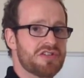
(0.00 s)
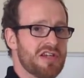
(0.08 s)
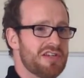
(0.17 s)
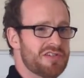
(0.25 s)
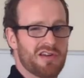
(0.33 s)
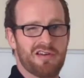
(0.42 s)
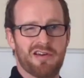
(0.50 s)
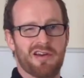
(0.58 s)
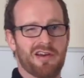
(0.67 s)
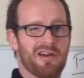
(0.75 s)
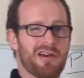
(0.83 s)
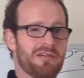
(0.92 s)
is.
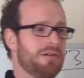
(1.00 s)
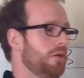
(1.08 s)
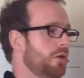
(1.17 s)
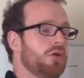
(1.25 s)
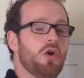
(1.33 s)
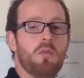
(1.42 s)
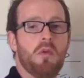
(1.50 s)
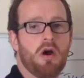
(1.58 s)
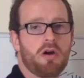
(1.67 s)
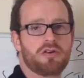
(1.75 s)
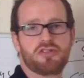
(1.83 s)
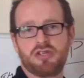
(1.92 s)
No
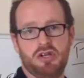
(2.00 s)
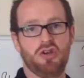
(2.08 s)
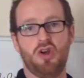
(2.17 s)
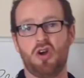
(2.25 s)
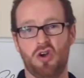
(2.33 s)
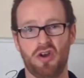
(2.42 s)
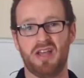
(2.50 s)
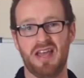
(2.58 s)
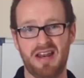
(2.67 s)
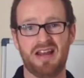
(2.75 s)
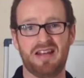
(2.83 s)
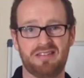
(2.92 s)
marks, not going to get
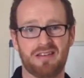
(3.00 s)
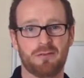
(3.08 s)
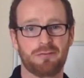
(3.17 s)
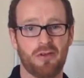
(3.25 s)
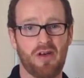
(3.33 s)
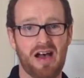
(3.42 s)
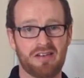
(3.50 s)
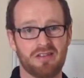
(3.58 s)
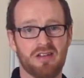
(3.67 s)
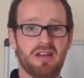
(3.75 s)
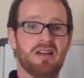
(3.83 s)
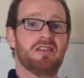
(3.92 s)
anything for that.
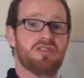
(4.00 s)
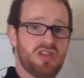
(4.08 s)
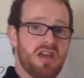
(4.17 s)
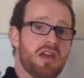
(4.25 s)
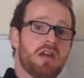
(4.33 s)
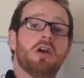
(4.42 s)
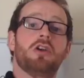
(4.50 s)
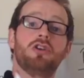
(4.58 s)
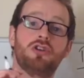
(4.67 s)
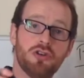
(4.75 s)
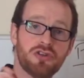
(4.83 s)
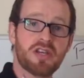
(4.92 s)
Say,
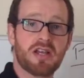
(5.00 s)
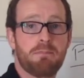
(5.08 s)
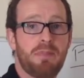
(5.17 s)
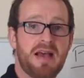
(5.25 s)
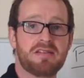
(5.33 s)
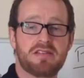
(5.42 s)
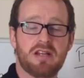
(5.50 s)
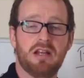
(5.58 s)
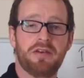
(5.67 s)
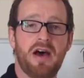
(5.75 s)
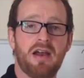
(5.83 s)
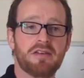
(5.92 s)
using a pestle
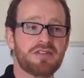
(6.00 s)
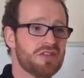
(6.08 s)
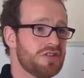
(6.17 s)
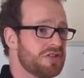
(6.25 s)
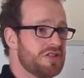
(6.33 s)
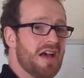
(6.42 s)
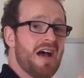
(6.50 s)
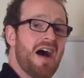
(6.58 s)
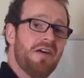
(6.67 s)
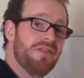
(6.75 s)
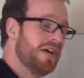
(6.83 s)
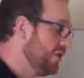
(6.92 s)
analysis,
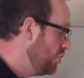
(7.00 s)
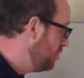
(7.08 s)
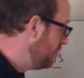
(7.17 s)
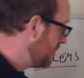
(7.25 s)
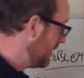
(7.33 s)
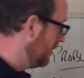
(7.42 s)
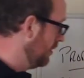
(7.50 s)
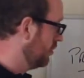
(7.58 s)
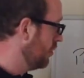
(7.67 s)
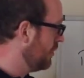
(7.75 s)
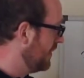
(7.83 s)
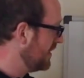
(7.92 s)
and then use it,
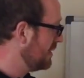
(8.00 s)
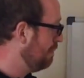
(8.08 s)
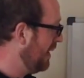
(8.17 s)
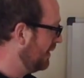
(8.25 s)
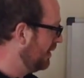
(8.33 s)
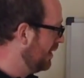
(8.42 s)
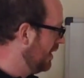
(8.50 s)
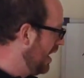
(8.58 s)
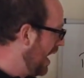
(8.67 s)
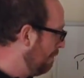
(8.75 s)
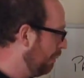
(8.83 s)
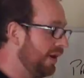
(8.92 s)
do this bit,
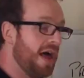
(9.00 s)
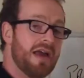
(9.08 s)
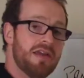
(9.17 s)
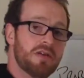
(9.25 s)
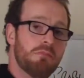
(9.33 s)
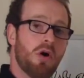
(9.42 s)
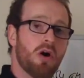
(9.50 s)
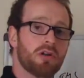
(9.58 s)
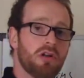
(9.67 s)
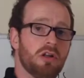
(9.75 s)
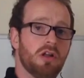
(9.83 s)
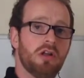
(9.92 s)
apply the
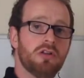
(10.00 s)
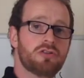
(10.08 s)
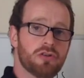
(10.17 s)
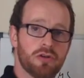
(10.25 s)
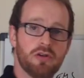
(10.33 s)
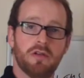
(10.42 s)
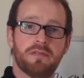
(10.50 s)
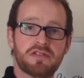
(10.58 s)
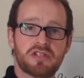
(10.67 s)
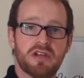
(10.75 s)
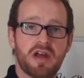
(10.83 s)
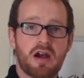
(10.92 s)
model to the
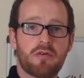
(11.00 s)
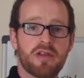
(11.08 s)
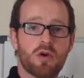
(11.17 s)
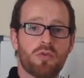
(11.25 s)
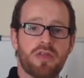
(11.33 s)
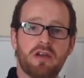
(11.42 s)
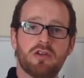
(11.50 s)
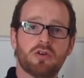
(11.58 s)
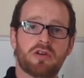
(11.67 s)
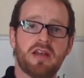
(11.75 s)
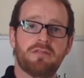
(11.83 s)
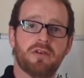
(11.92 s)
scenario that you're
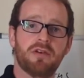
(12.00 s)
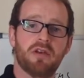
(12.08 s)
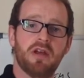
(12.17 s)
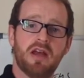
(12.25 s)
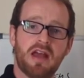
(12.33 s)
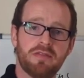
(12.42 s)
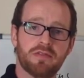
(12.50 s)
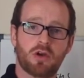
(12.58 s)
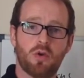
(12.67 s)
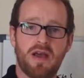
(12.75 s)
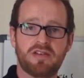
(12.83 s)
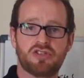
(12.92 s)
given in the
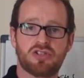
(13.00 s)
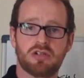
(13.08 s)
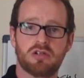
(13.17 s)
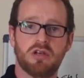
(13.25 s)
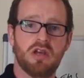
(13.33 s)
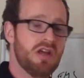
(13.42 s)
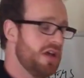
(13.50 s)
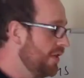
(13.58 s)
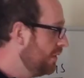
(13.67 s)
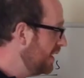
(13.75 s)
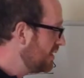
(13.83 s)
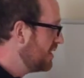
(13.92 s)
question.
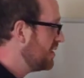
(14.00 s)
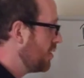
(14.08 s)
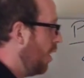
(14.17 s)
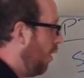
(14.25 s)
This is